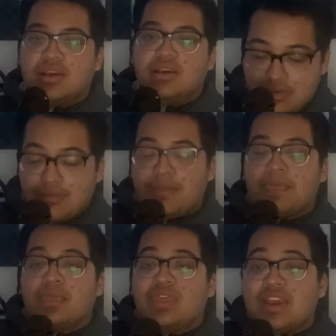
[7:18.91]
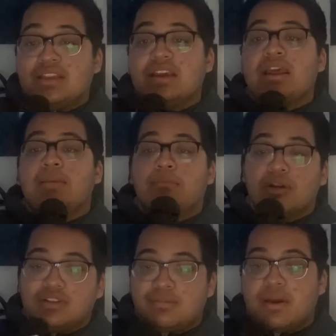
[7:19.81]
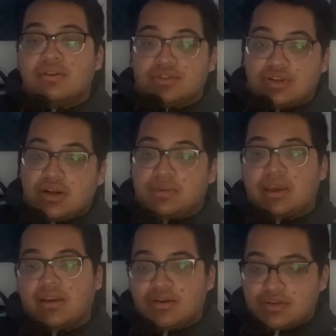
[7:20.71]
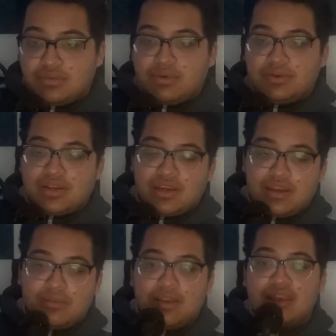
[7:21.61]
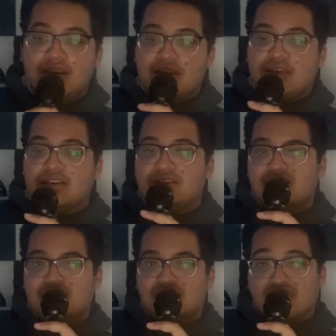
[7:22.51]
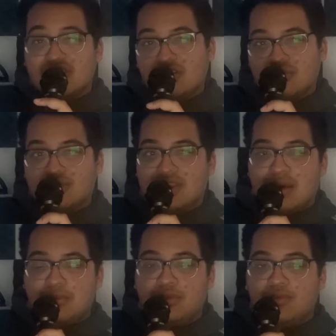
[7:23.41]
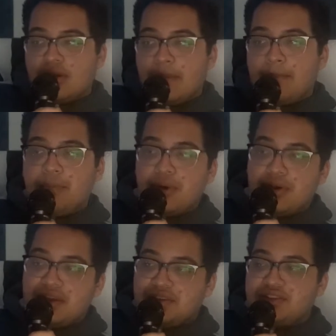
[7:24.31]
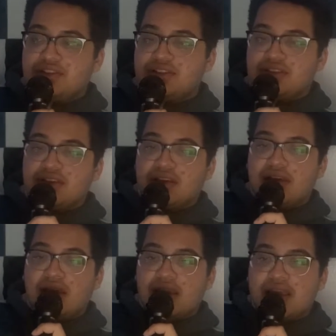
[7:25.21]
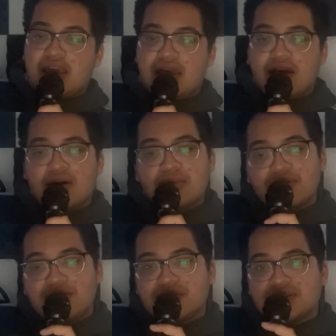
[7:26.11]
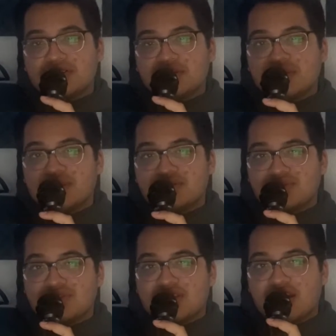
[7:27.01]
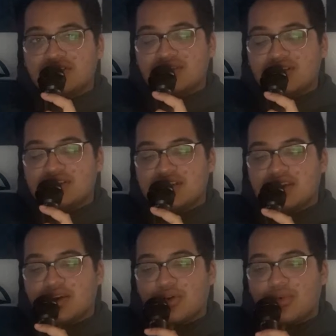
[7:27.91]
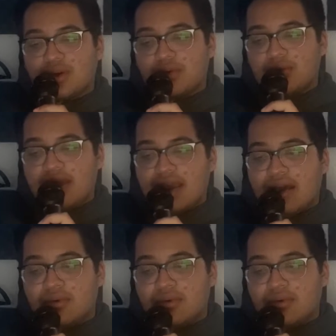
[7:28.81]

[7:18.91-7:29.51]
And they did a much better job character building him. And they did that just in general in that movie. But it just, I can't help but feel like sometimes they're just kind of trying to take a quick way out.